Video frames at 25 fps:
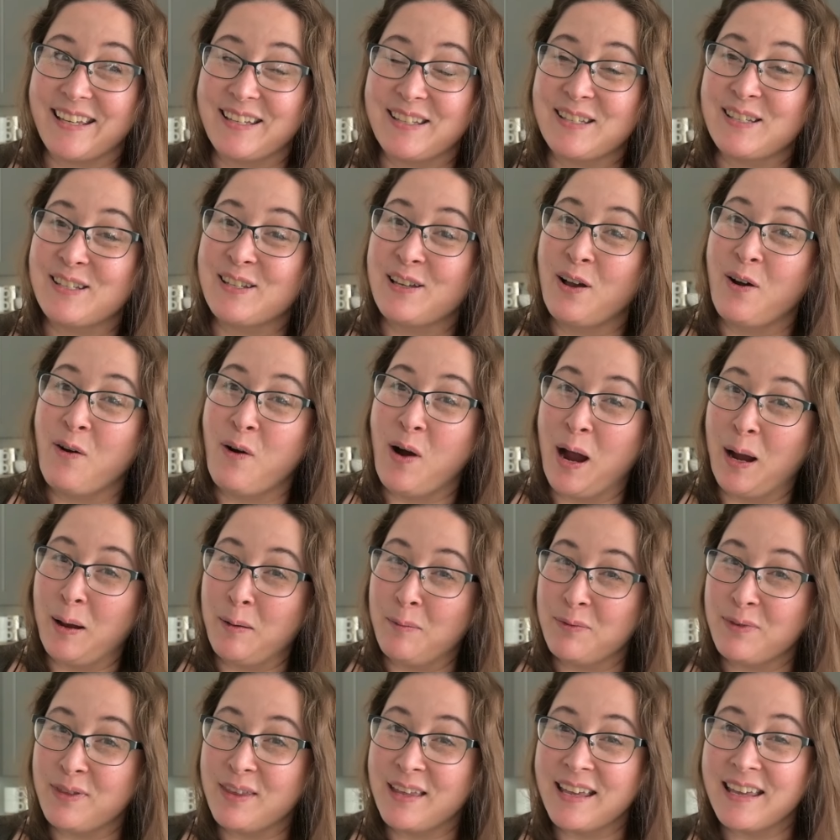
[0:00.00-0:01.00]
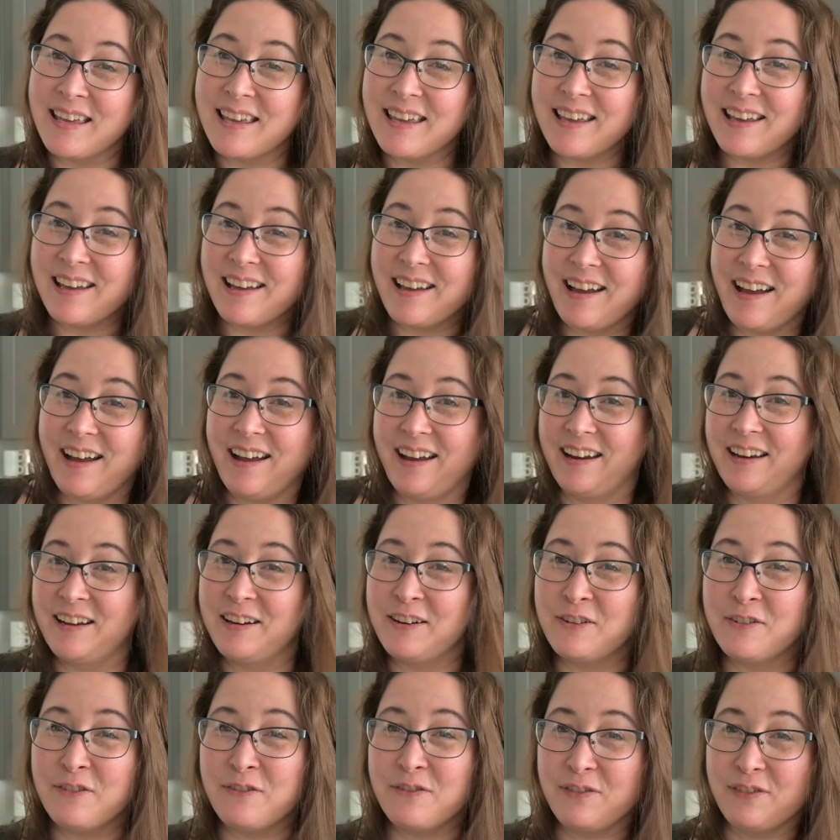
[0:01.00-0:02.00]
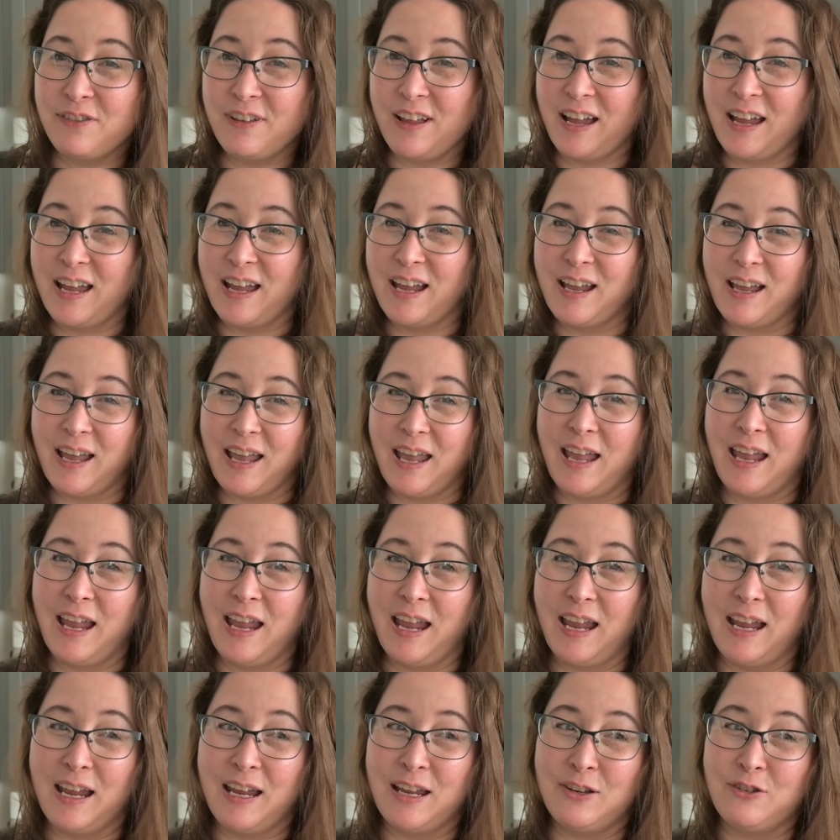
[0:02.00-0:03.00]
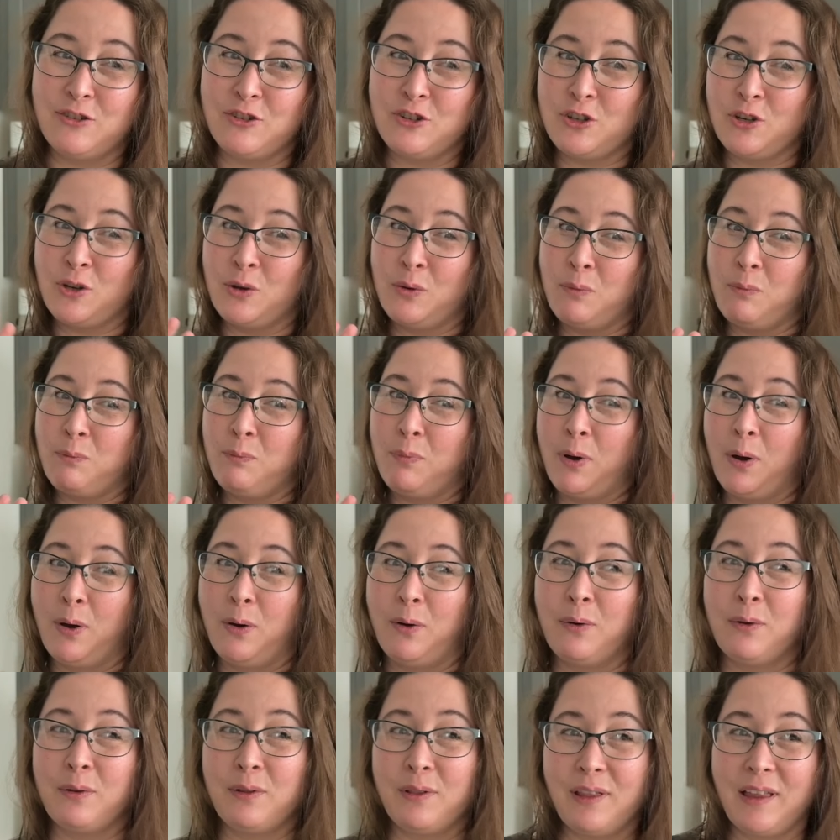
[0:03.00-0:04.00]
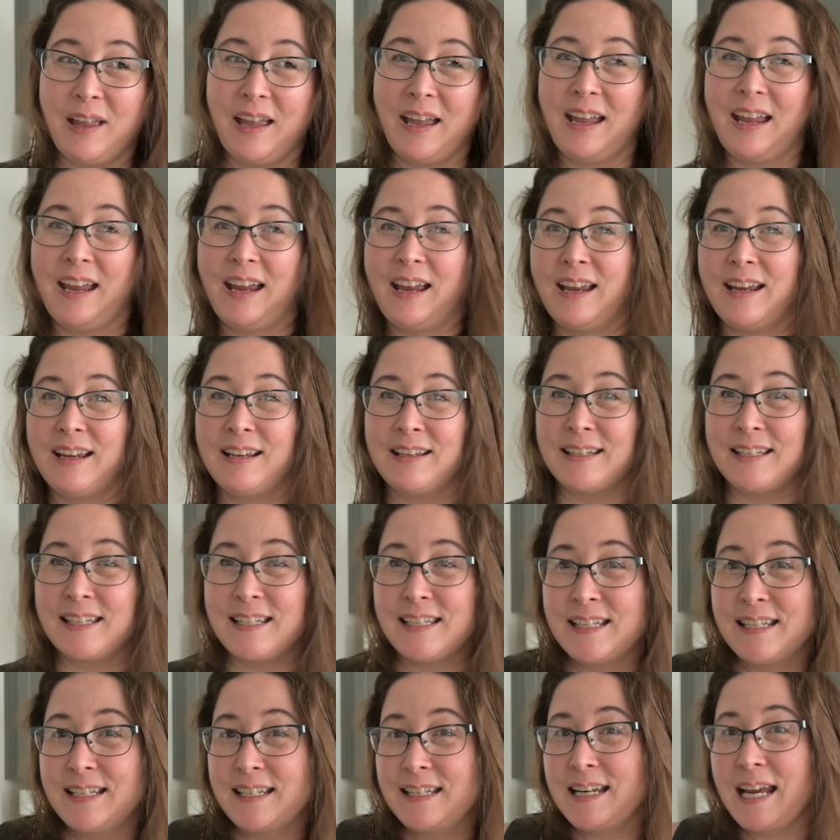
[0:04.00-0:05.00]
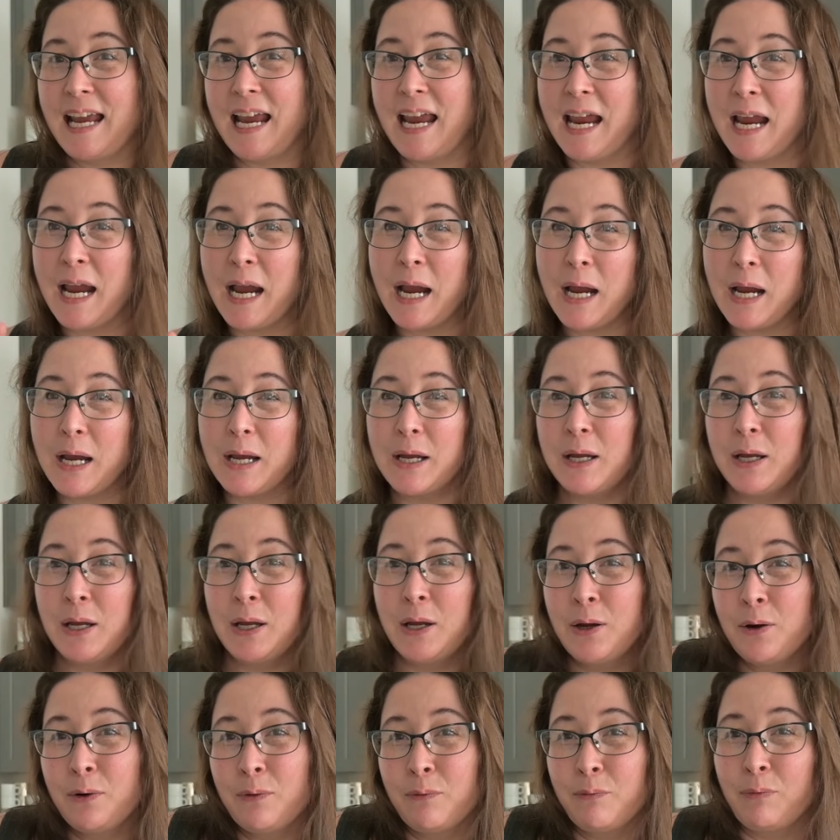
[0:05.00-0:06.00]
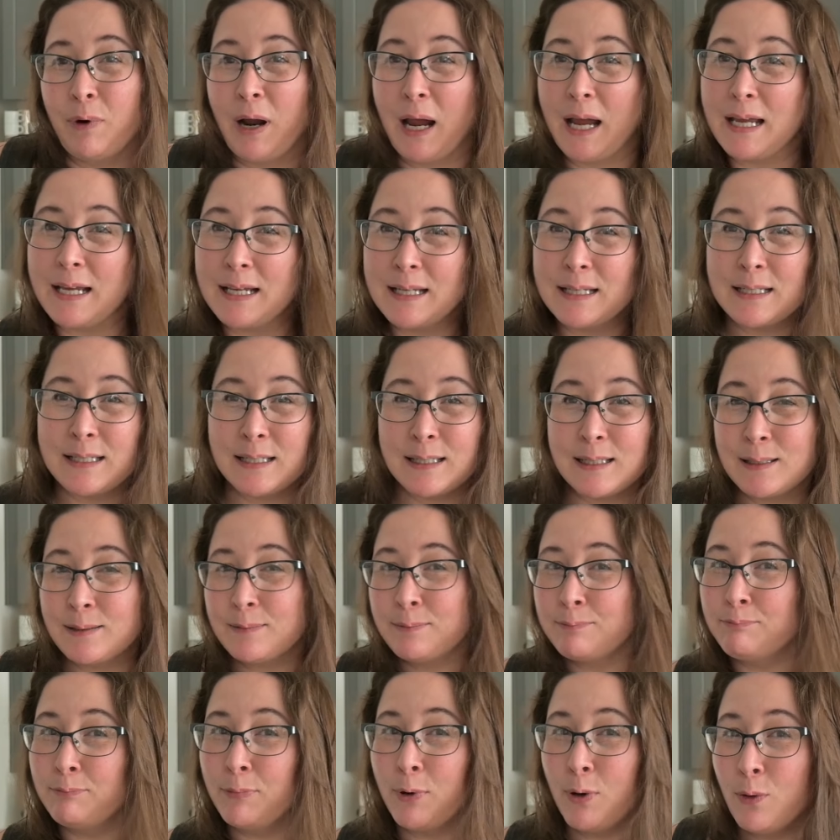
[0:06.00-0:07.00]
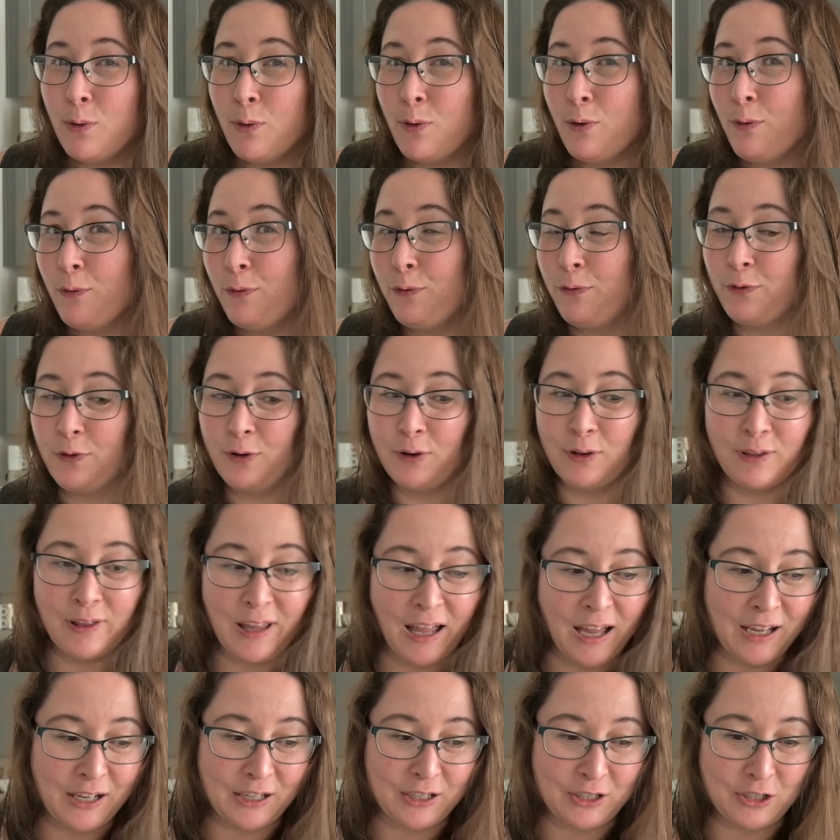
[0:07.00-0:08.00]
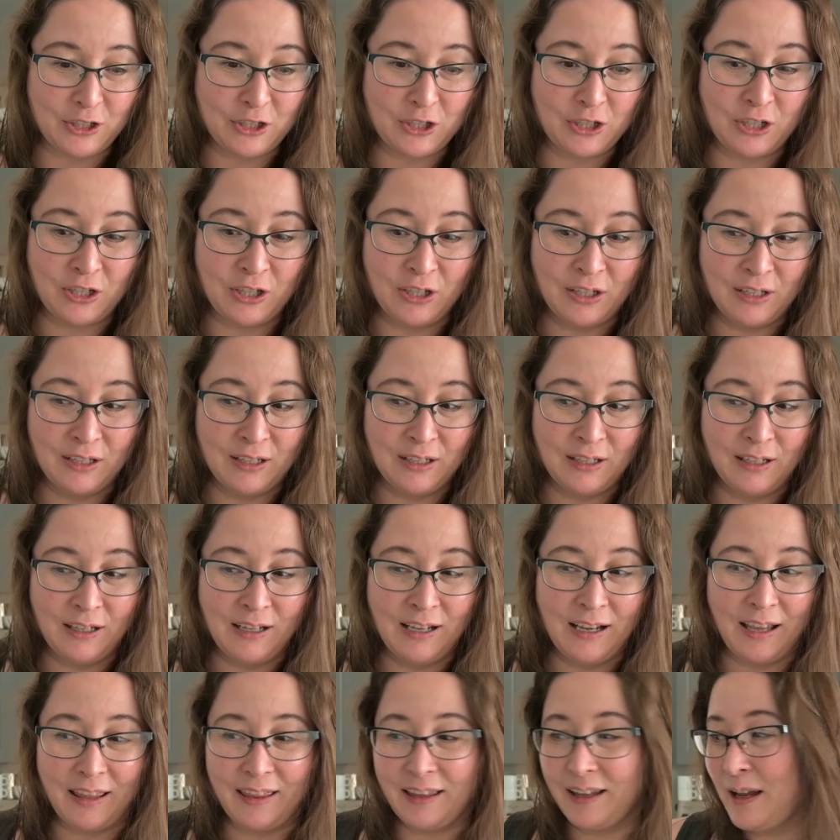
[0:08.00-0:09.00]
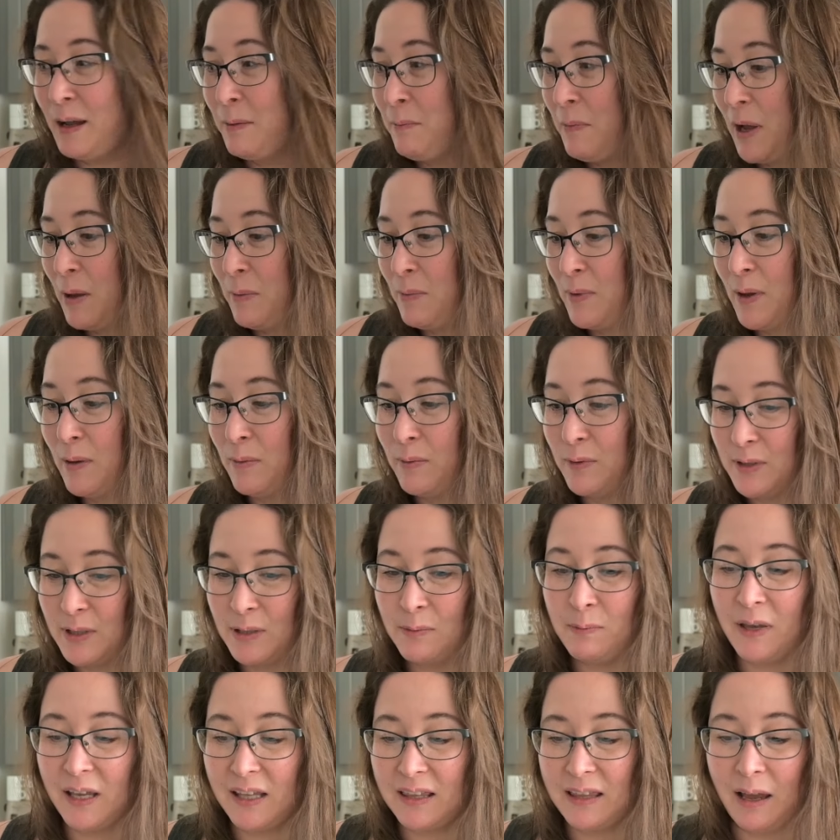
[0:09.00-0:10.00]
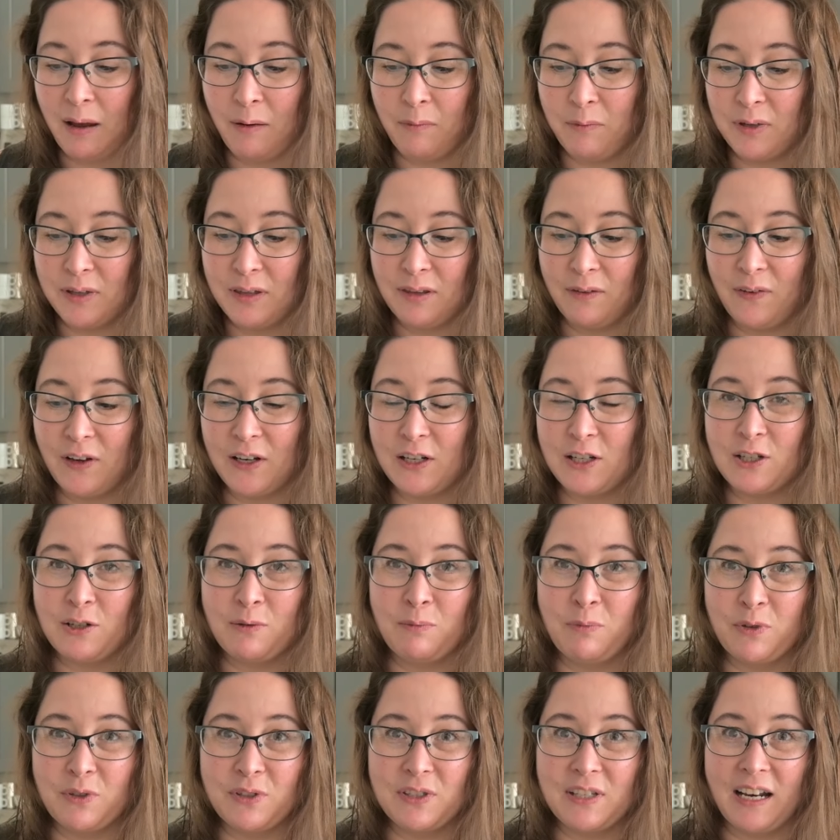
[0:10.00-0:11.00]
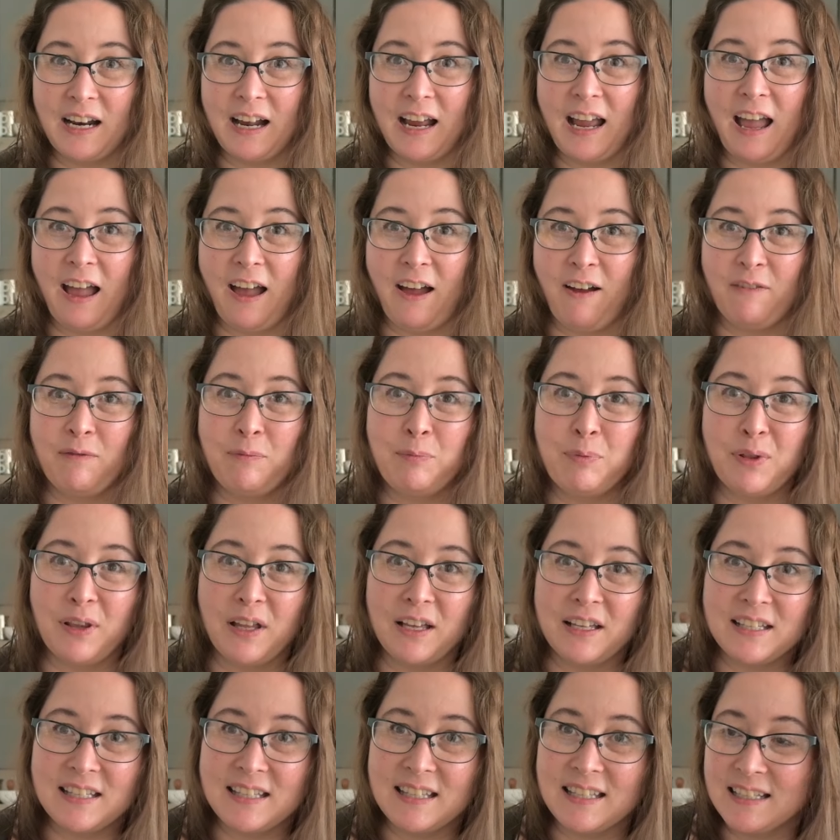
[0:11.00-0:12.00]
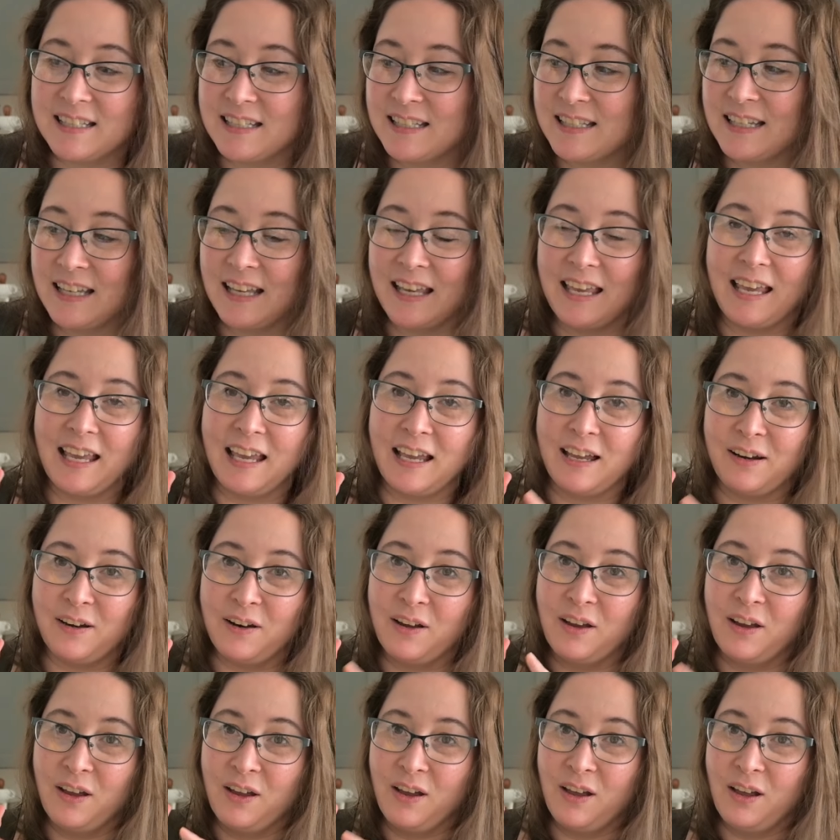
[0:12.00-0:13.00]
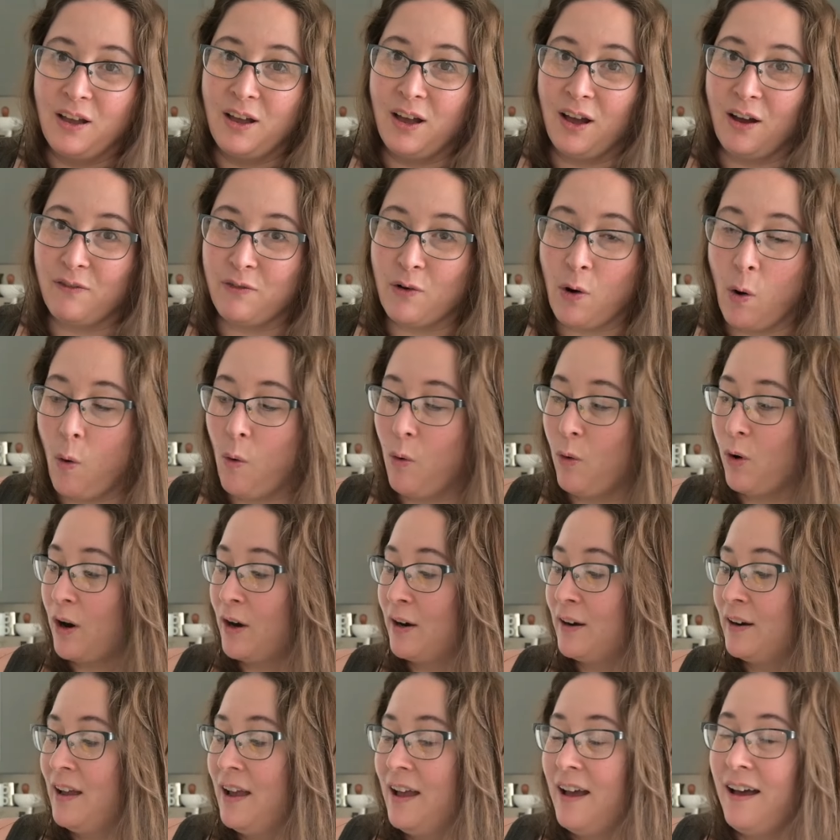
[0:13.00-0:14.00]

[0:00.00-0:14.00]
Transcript: So I'm thinking kind of like a Chipotle steak rice bowl for lunch. I think I might be able to make that with the vegetables that I have, plus this can of corn.